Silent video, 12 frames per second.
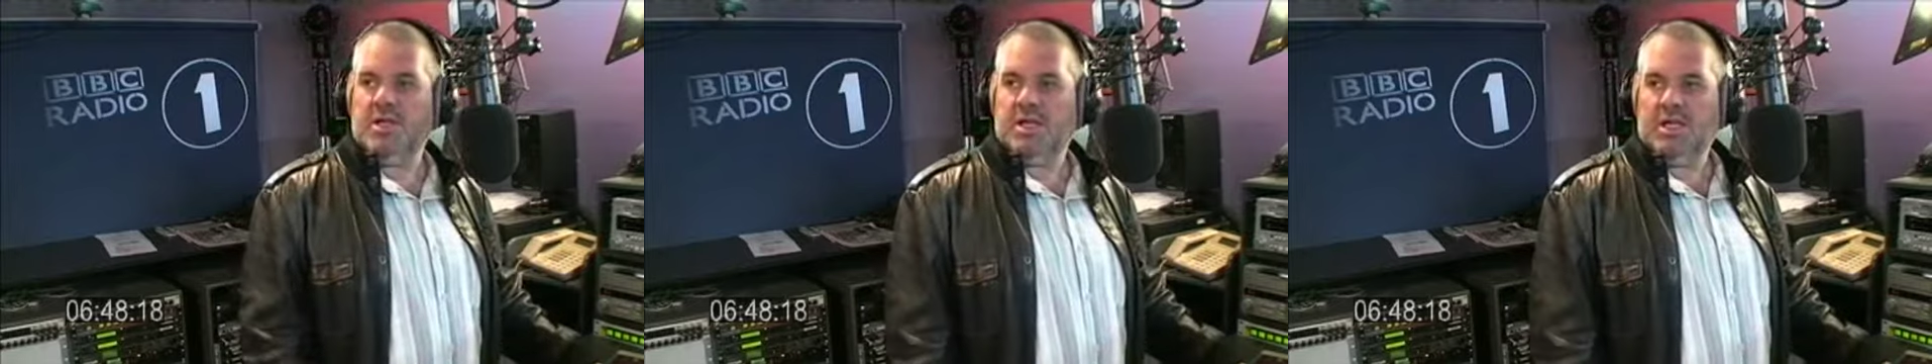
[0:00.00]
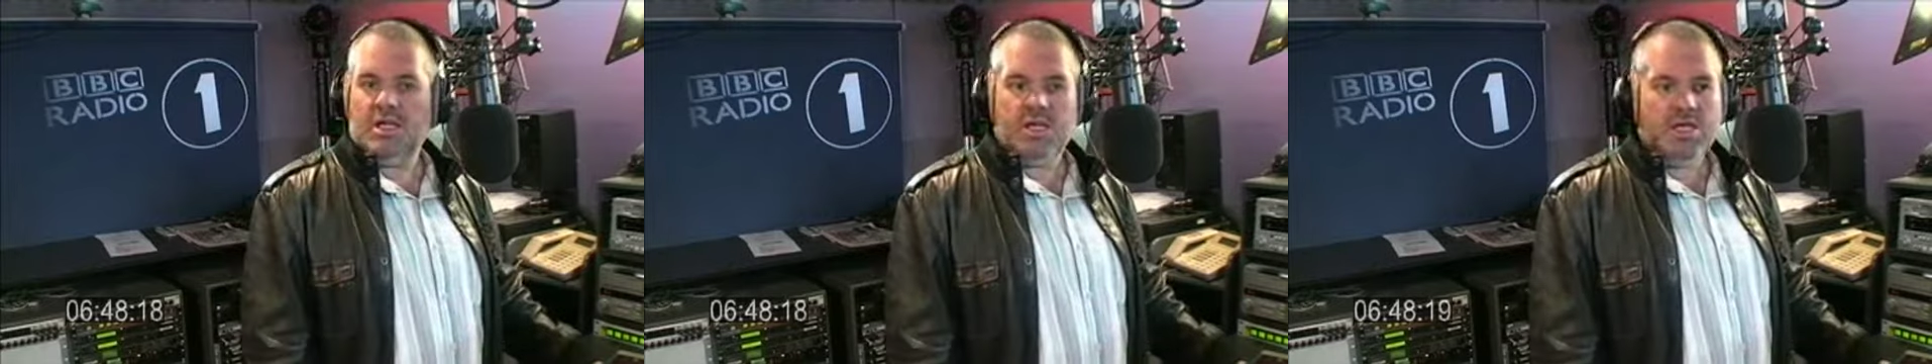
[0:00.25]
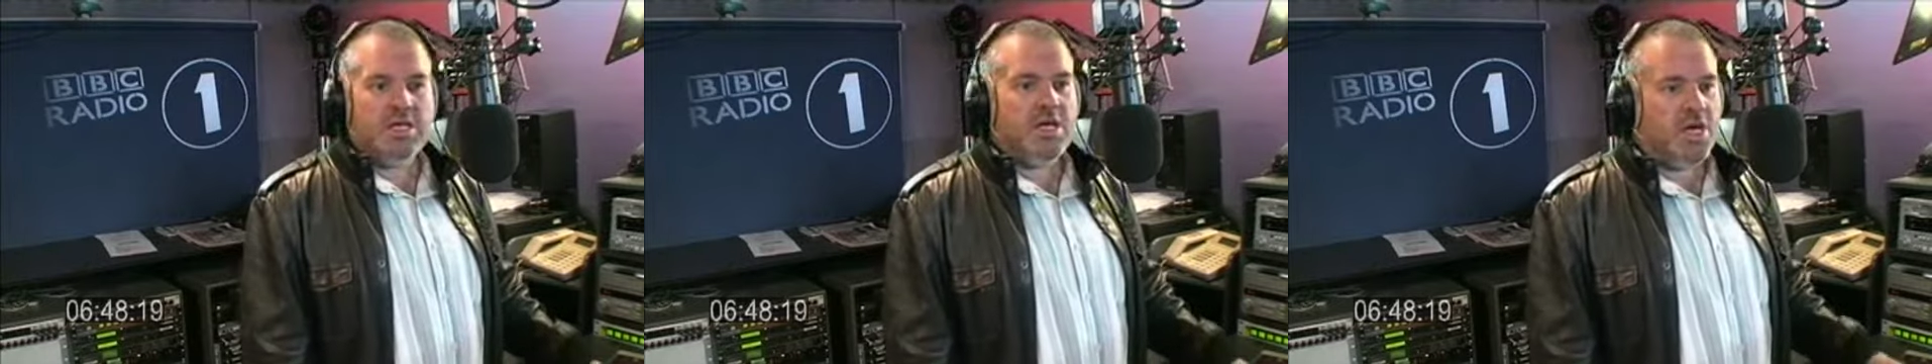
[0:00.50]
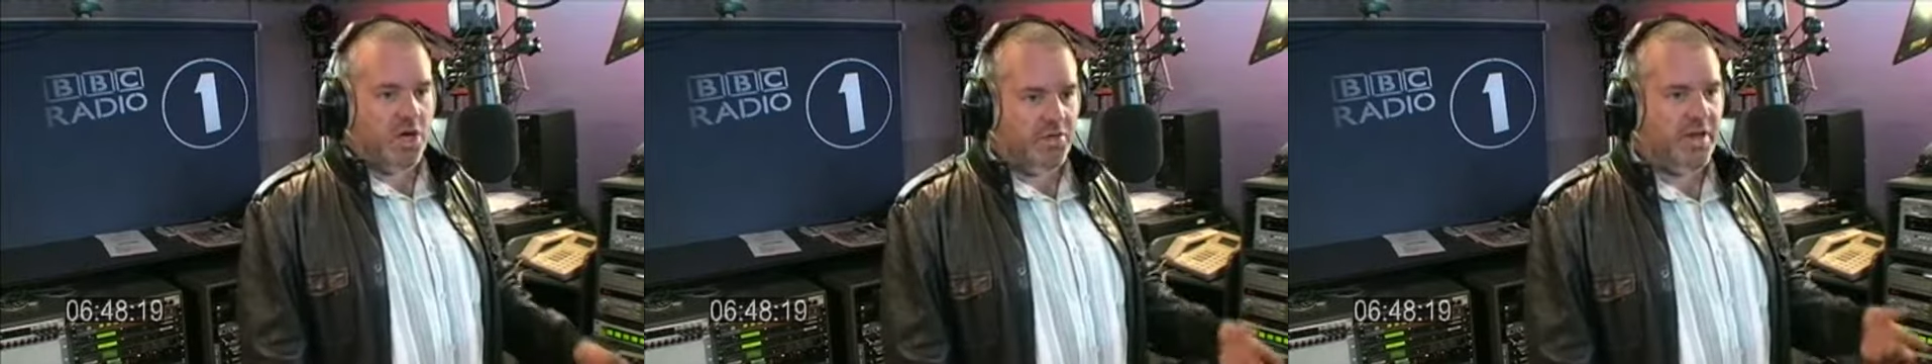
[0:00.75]
On the
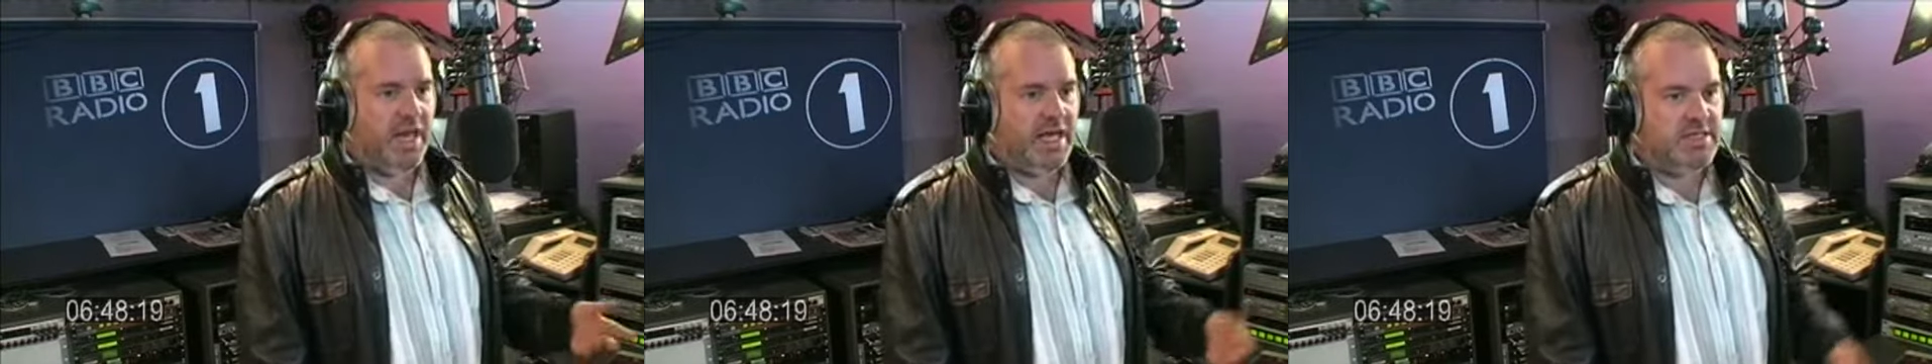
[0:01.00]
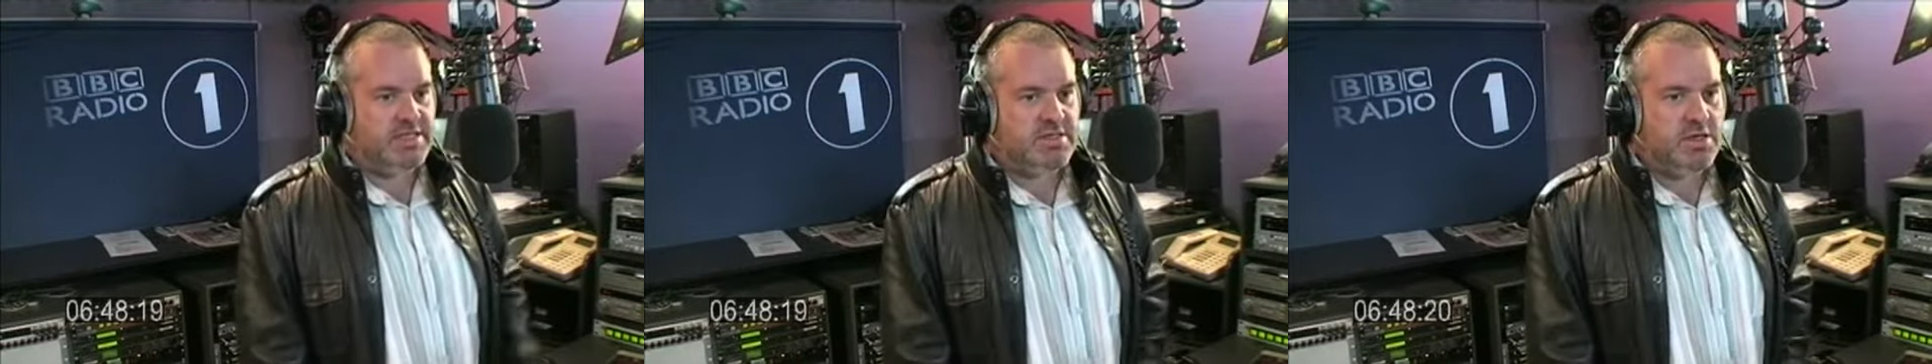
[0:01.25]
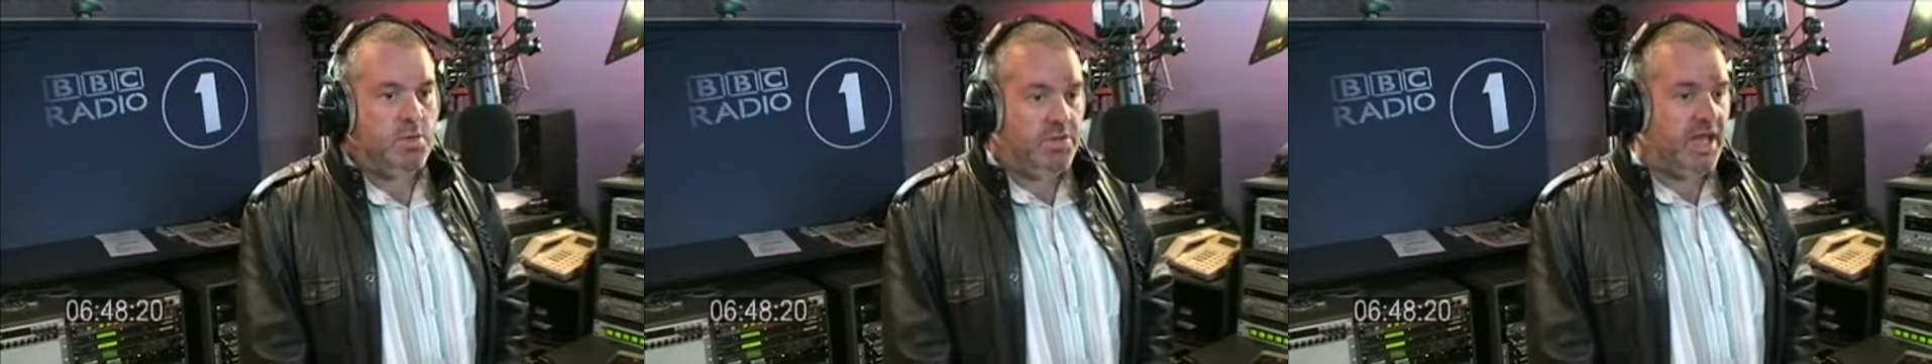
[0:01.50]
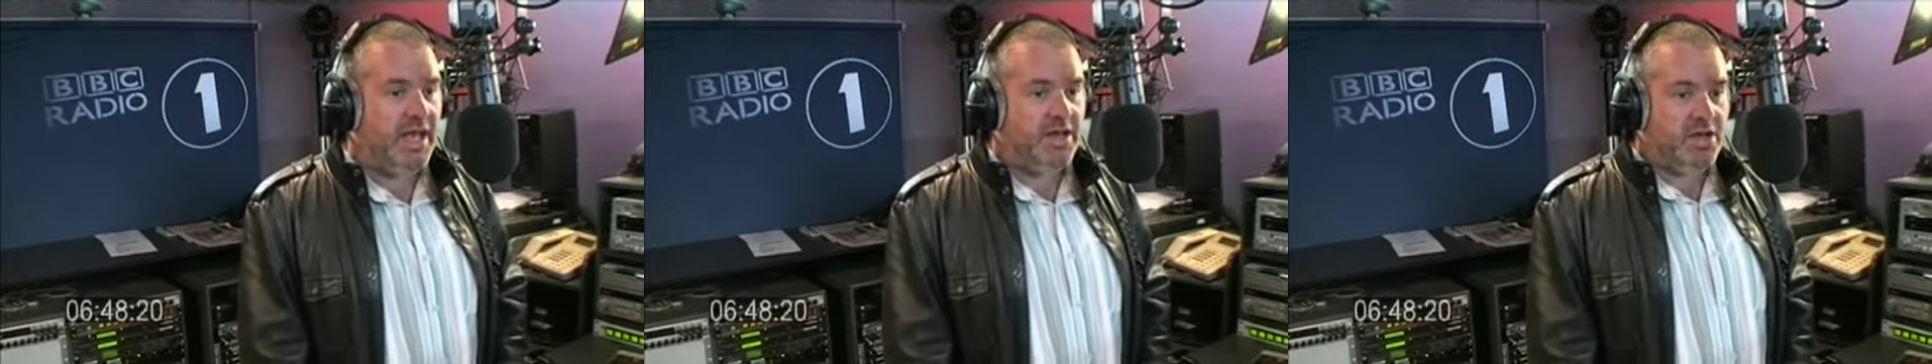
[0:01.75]
latch. On the latch.
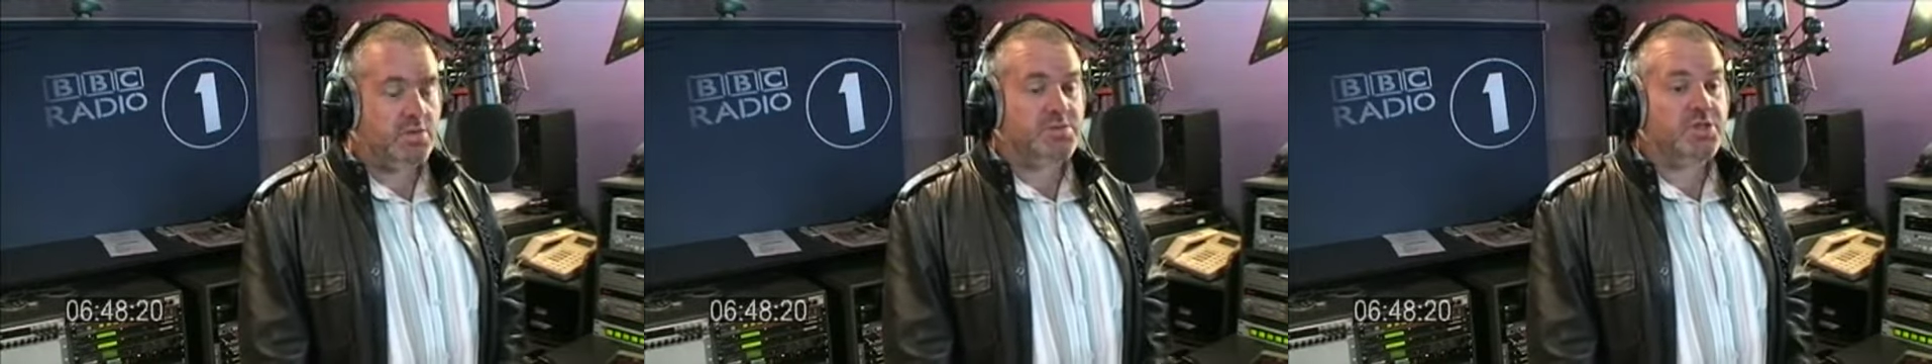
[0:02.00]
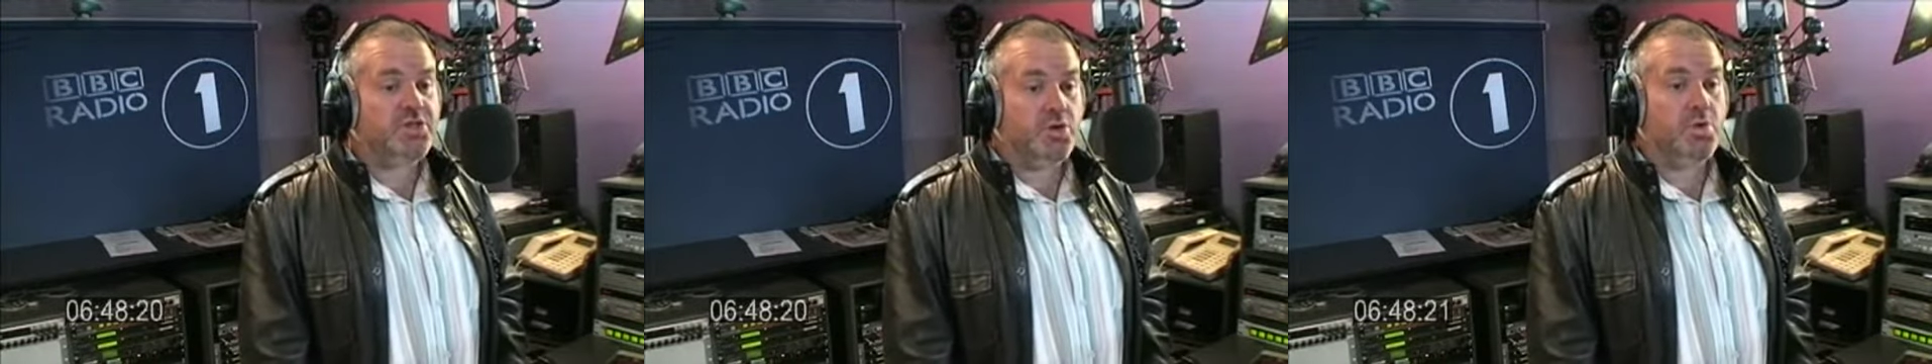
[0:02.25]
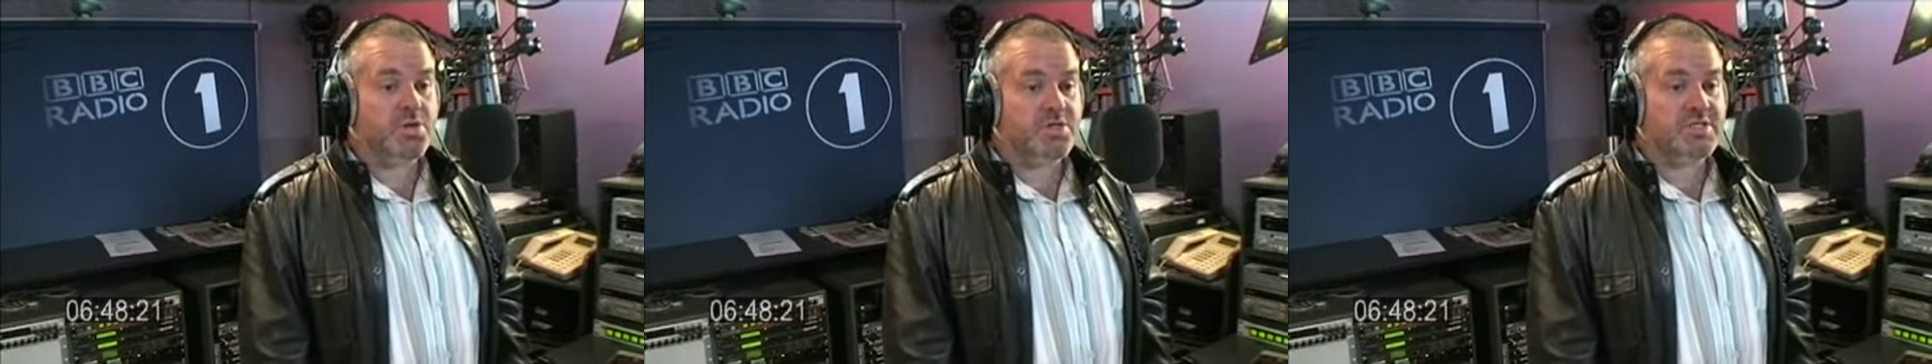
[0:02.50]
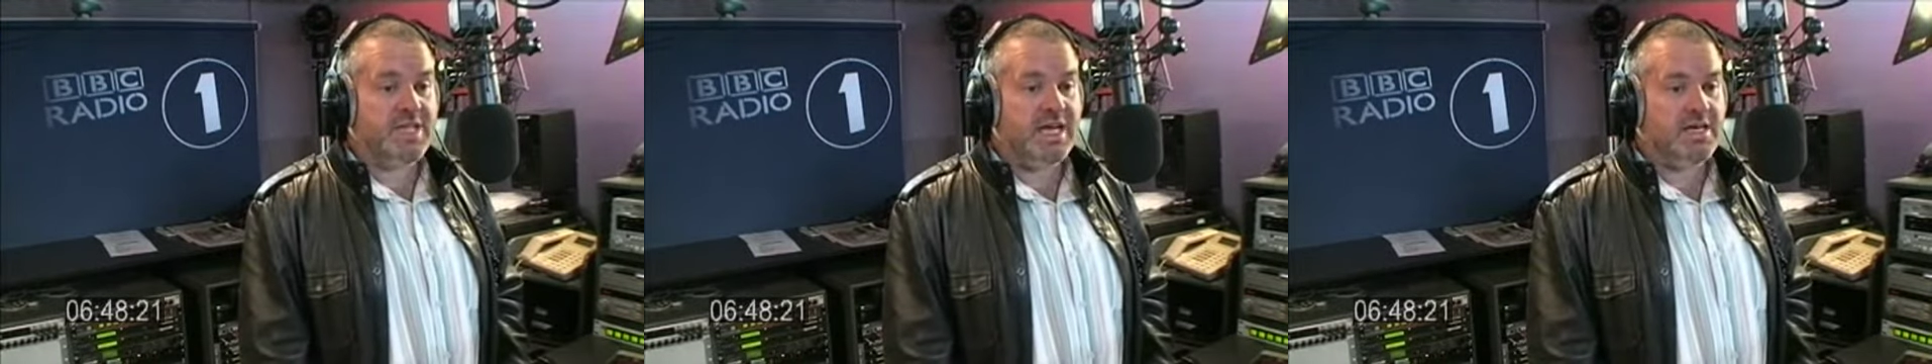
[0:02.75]
Well, the helicopter door
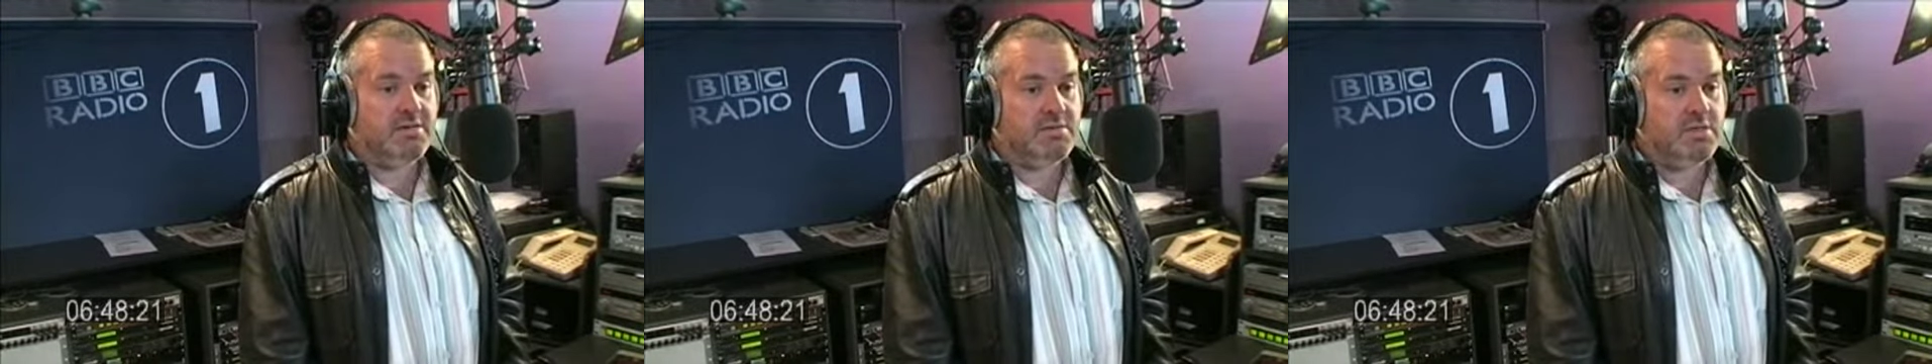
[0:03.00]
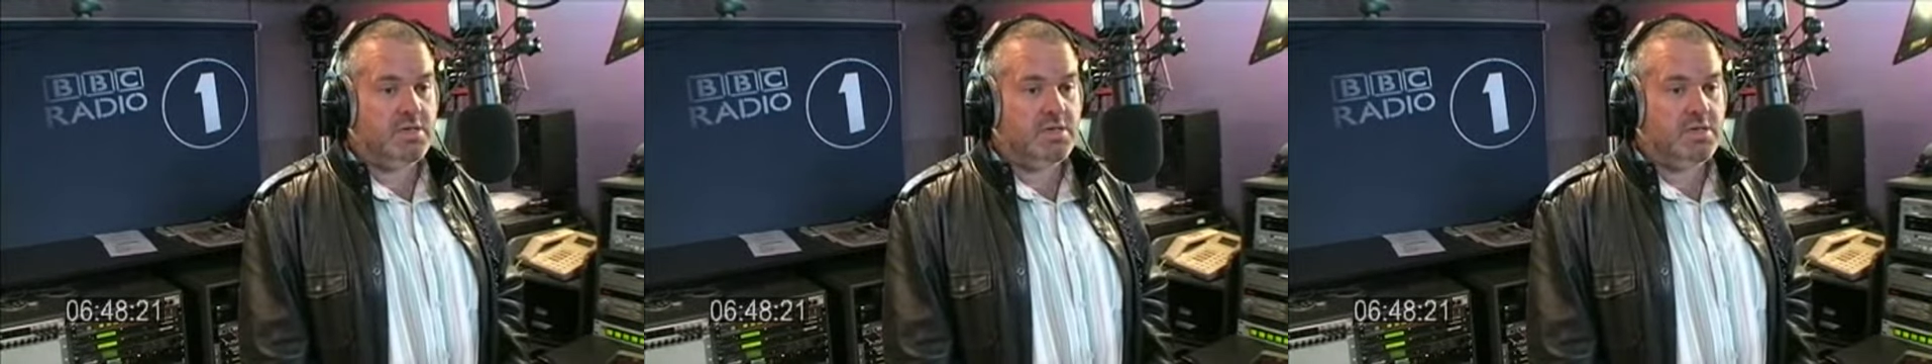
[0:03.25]
does that.